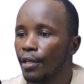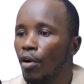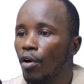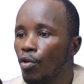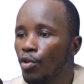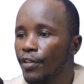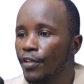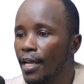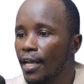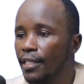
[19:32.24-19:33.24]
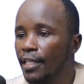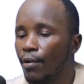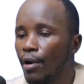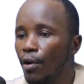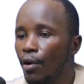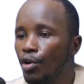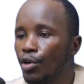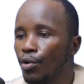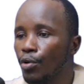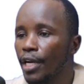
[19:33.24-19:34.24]
all those figures in our old
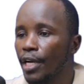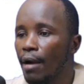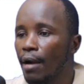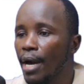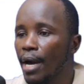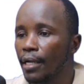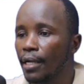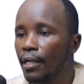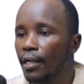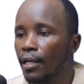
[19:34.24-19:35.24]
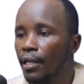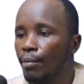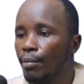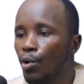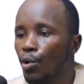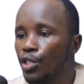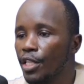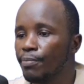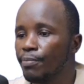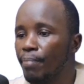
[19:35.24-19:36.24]
row will come back because
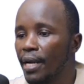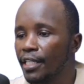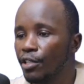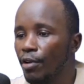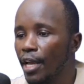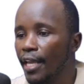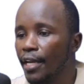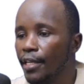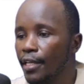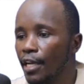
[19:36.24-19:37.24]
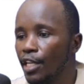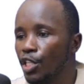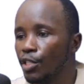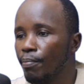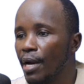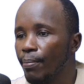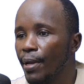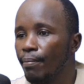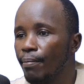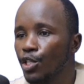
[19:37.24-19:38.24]
this particular end here is
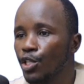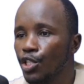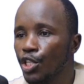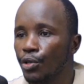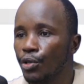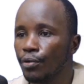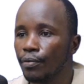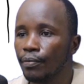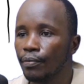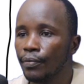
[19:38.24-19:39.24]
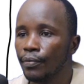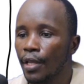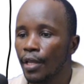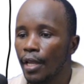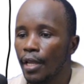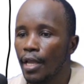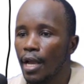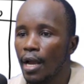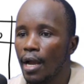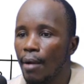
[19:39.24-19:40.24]
multiplied by 0.
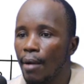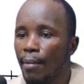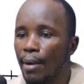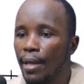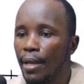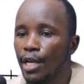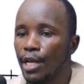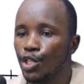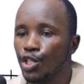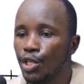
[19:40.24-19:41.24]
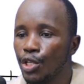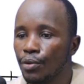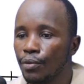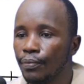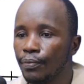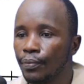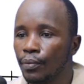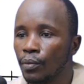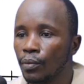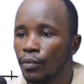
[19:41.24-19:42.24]
Here I'm multiplying by 0.
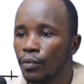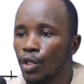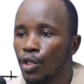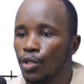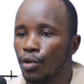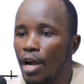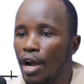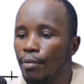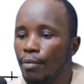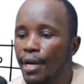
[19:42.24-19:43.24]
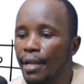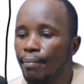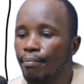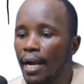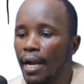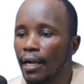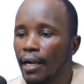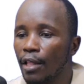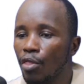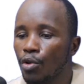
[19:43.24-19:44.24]
So I'll bring back
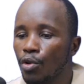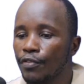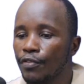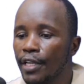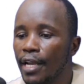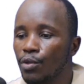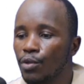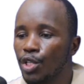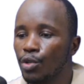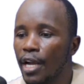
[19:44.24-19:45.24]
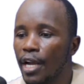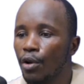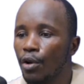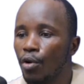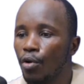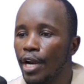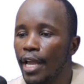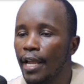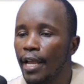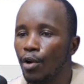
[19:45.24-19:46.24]
those figures which were in old
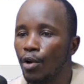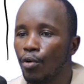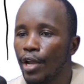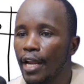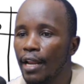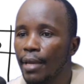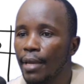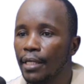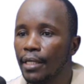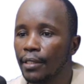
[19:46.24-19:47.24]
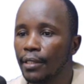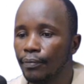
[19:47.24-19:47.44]
row element,